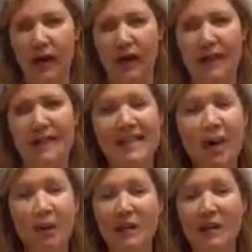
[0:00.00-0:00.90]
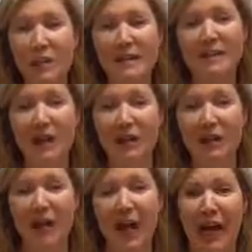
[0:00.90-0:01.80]
And I say we're
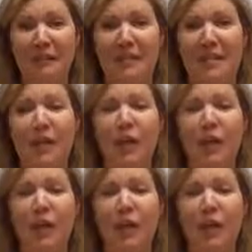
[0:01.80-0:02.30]
saving lives.